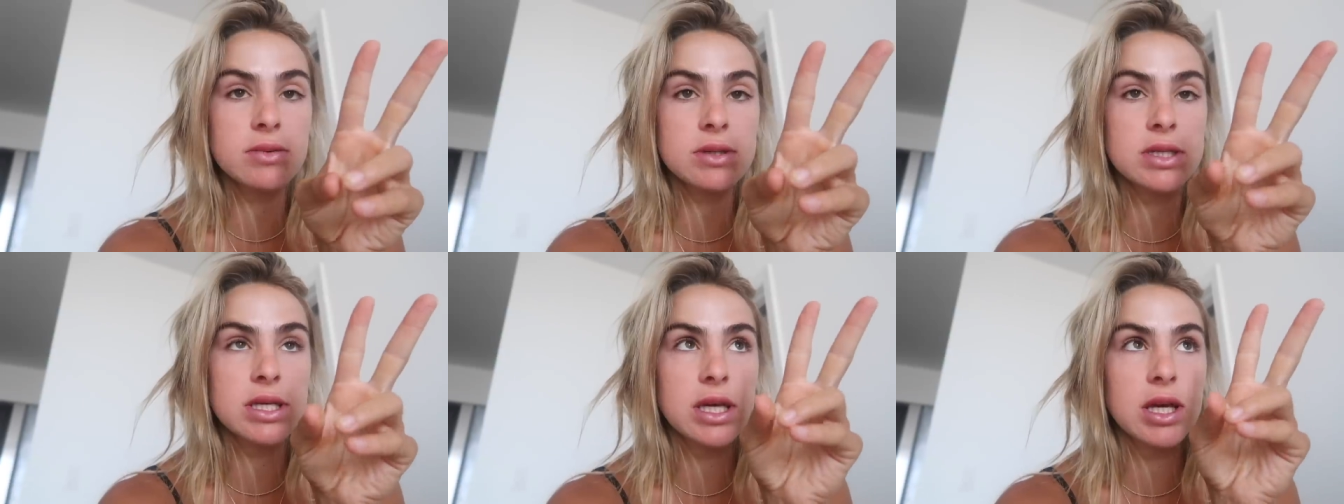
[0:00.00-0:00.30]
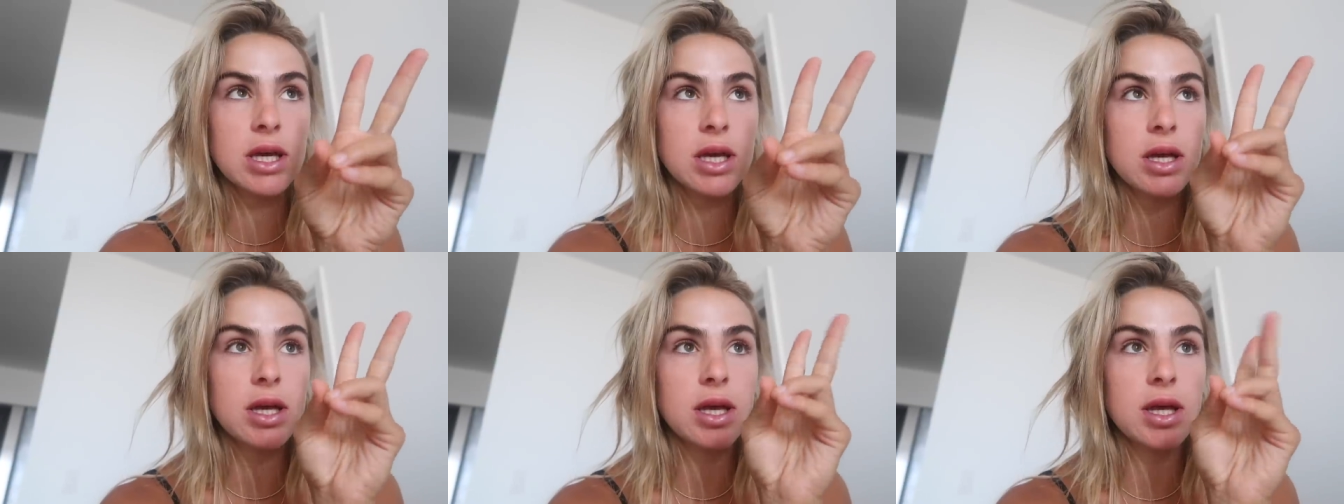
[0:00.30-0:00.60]
We're
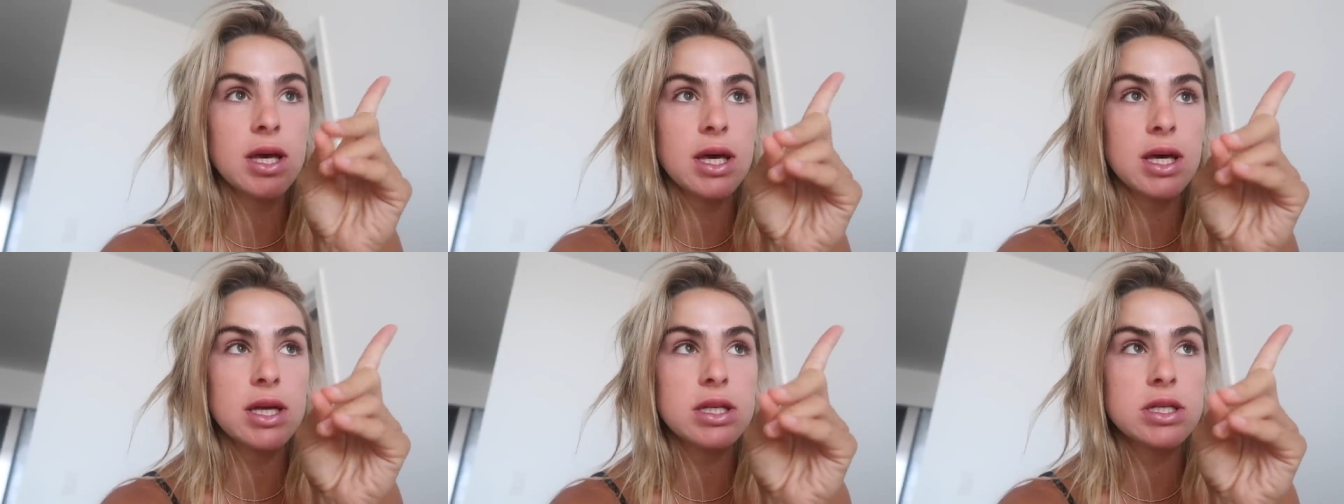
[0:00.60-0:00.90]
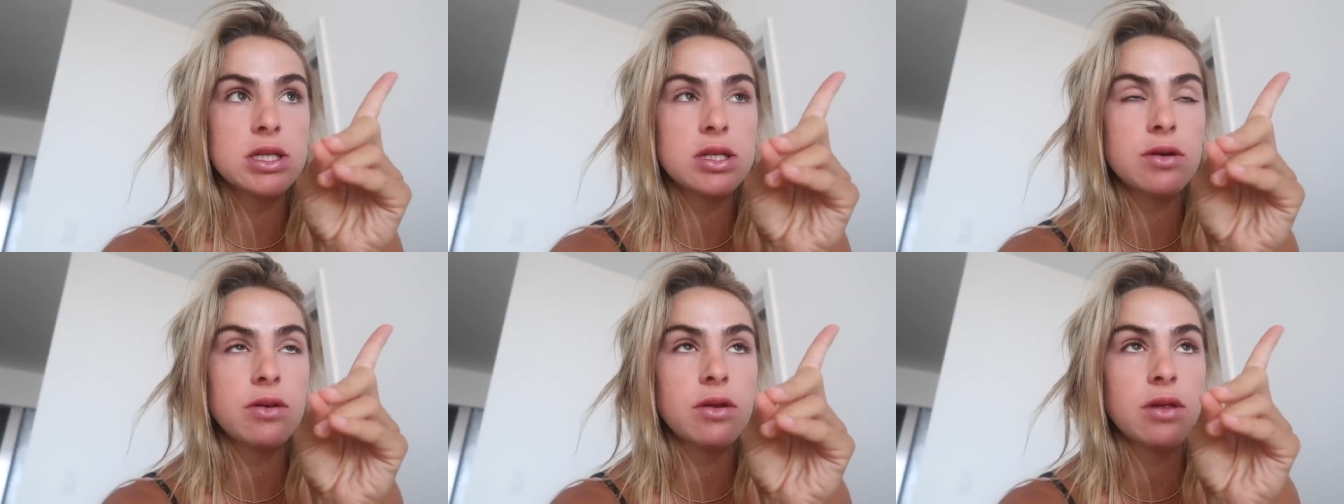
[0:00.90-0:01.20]
taking
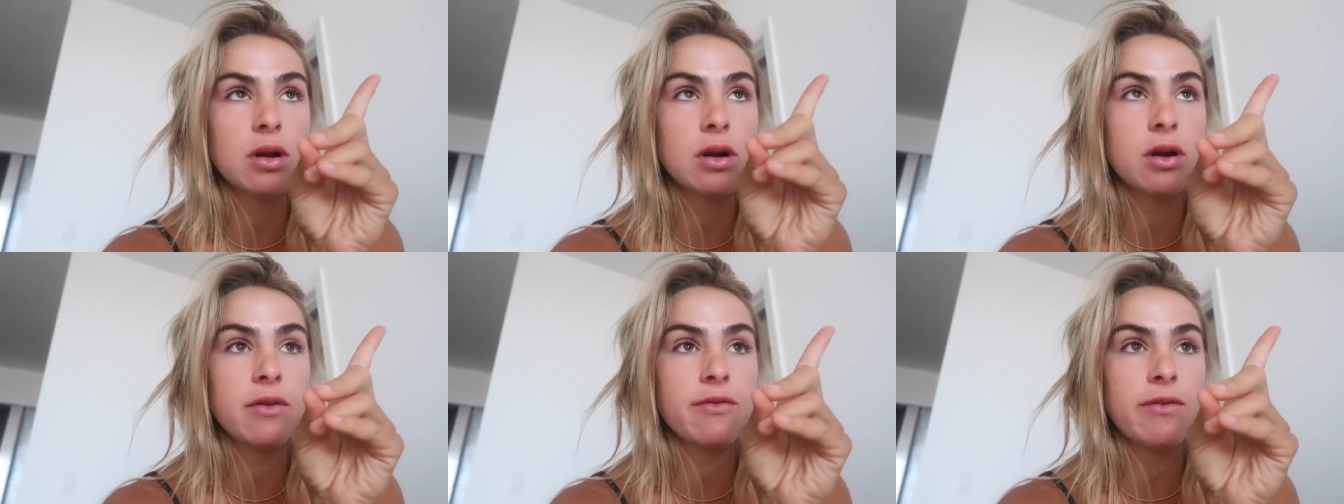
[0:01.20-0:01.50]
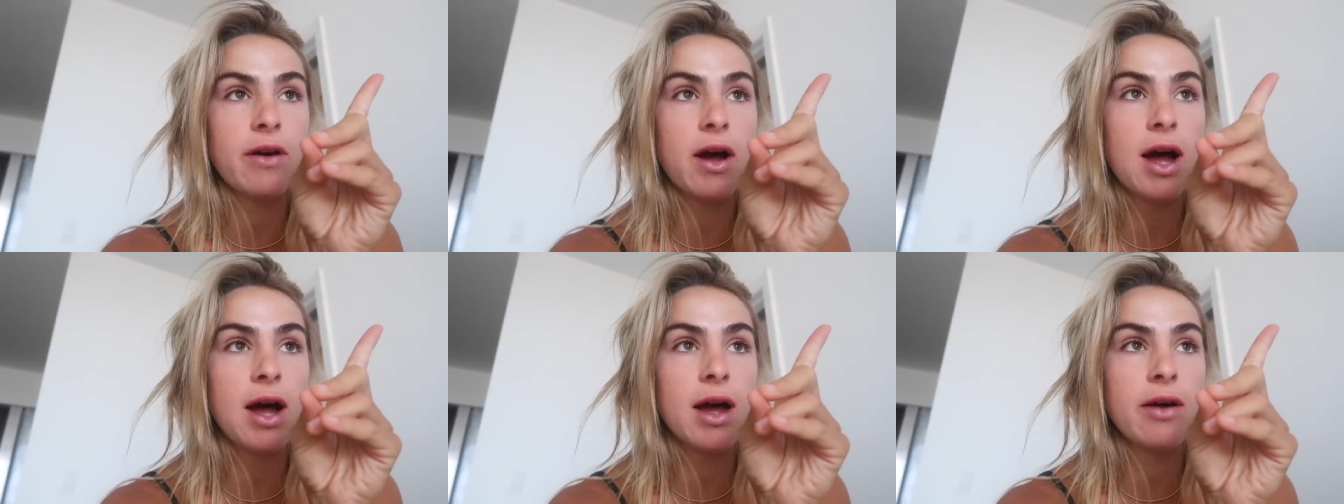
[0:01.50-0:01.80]
Kin
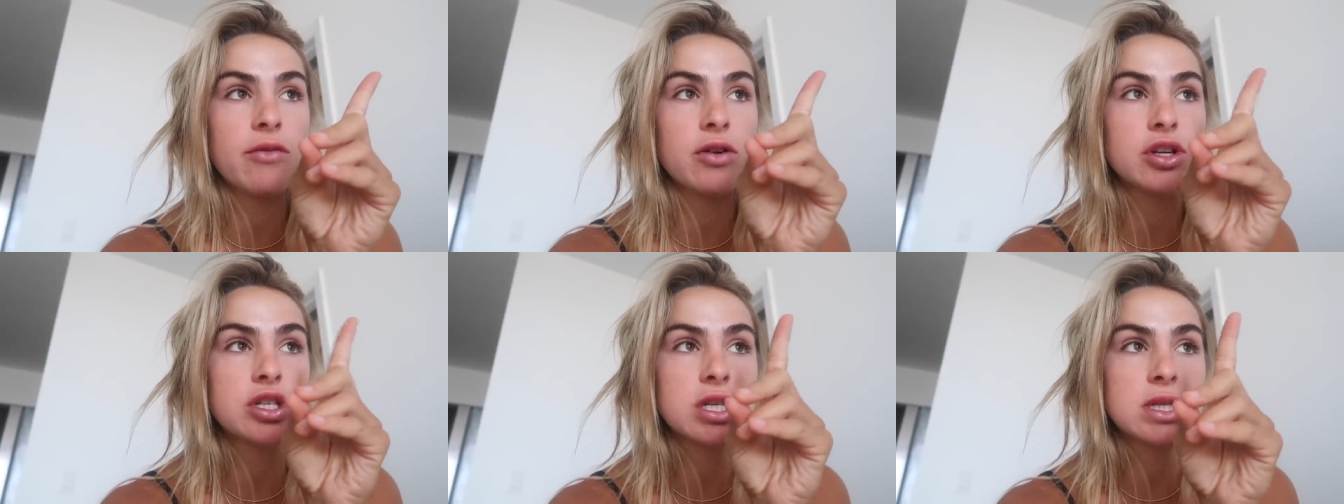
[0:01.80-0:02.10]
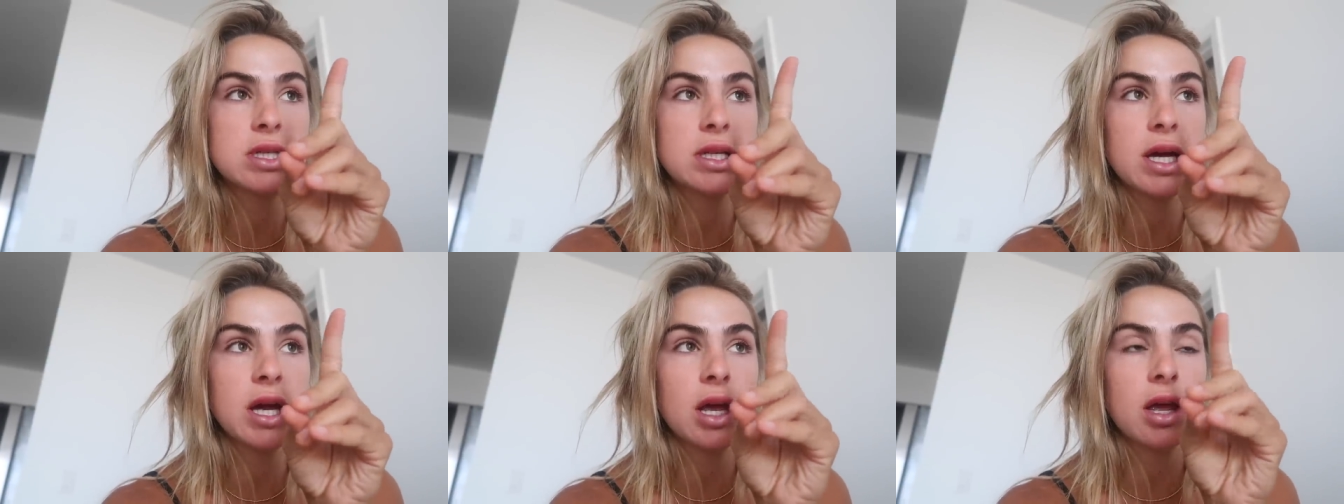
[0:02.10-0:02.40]
235, which
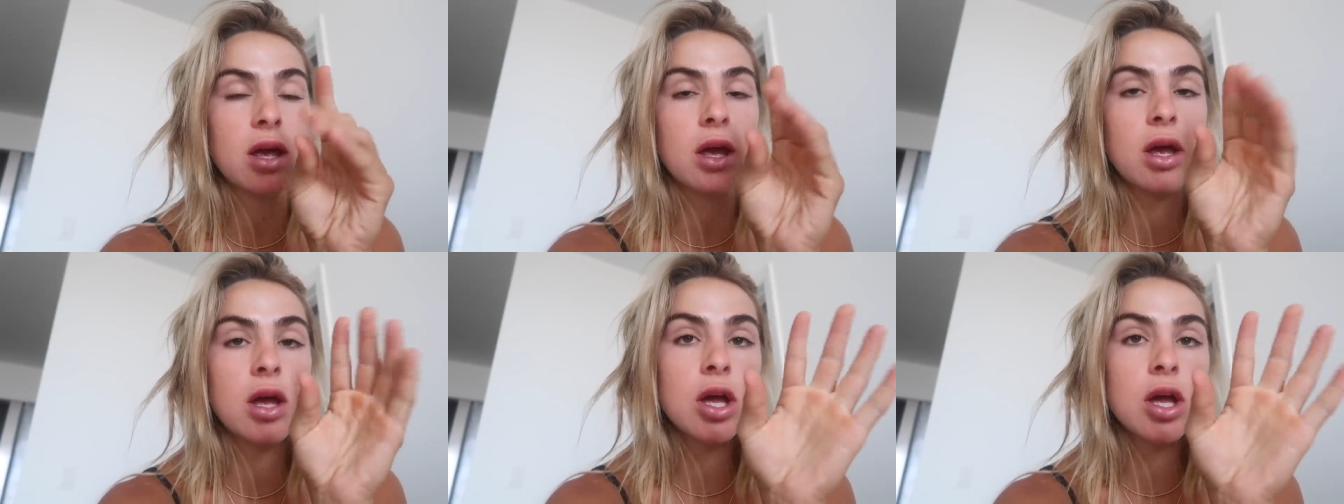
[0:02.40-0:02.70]
is like